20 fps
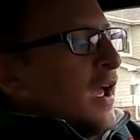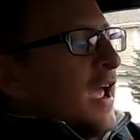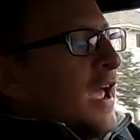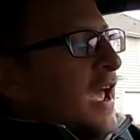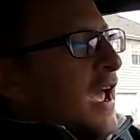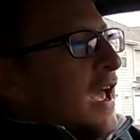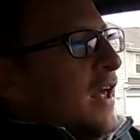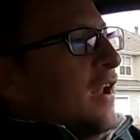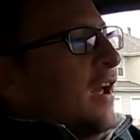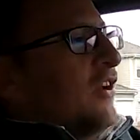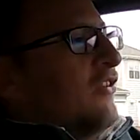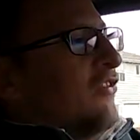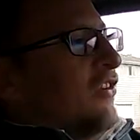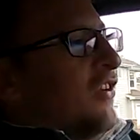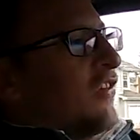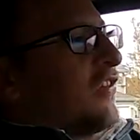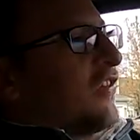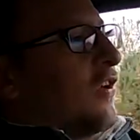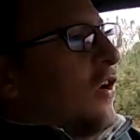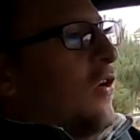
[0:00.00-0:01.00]
And I
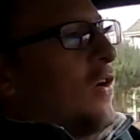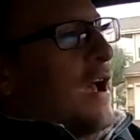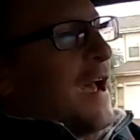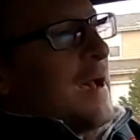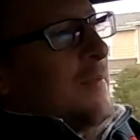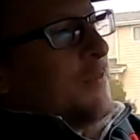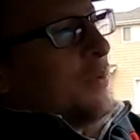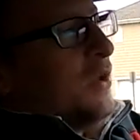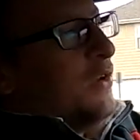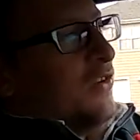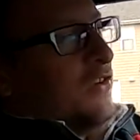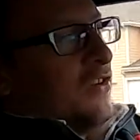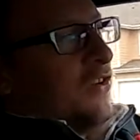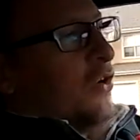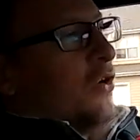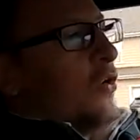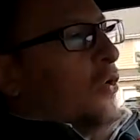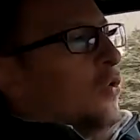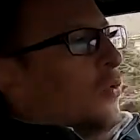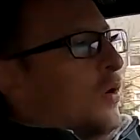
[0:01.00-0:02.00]
just so happened
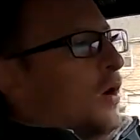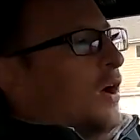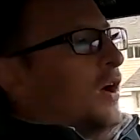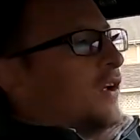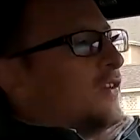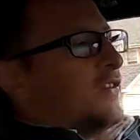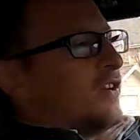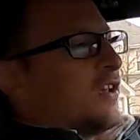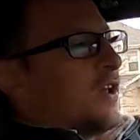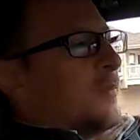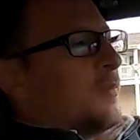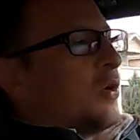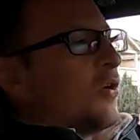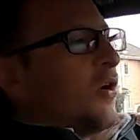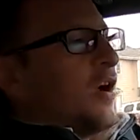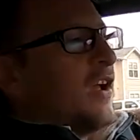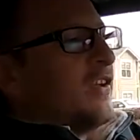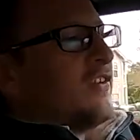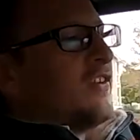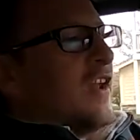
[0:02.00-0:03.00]
to come
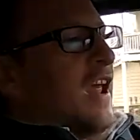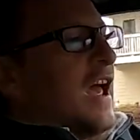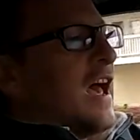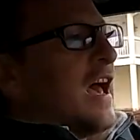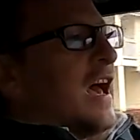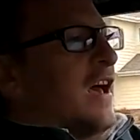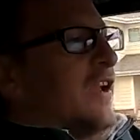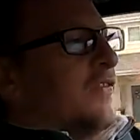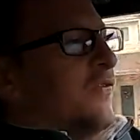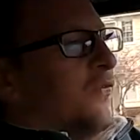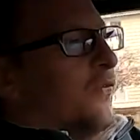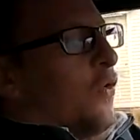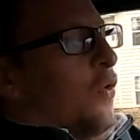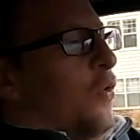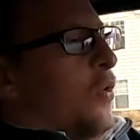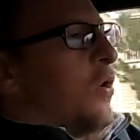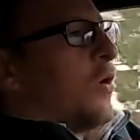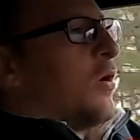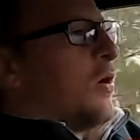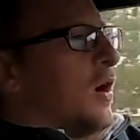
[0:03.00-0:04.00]
across an ad
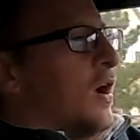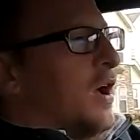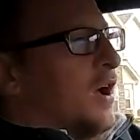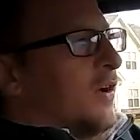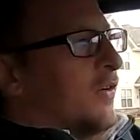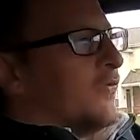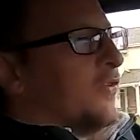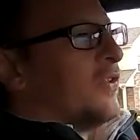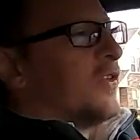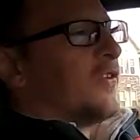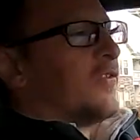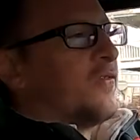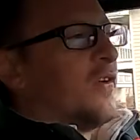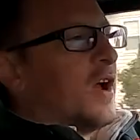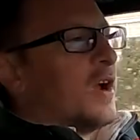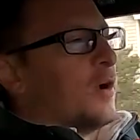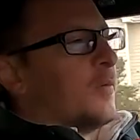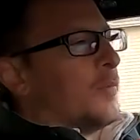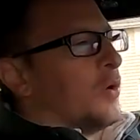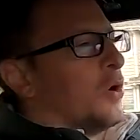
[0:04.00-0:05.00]
for this
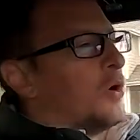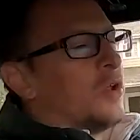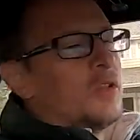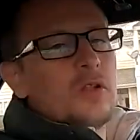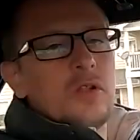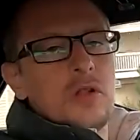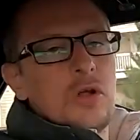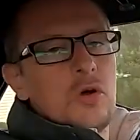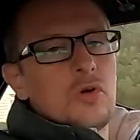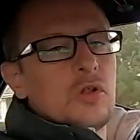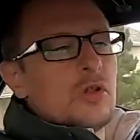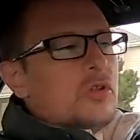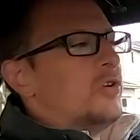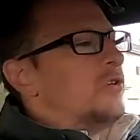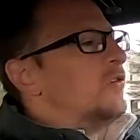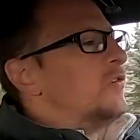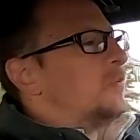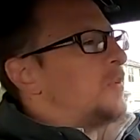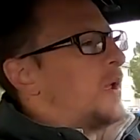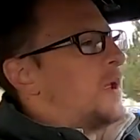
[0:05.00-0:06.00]
Firebird in the local
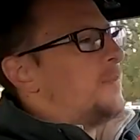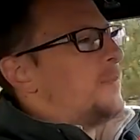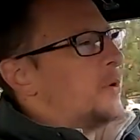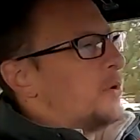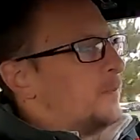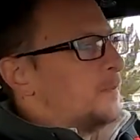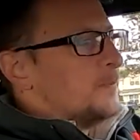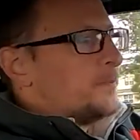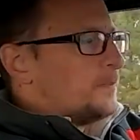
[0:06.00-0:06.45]
newspaper.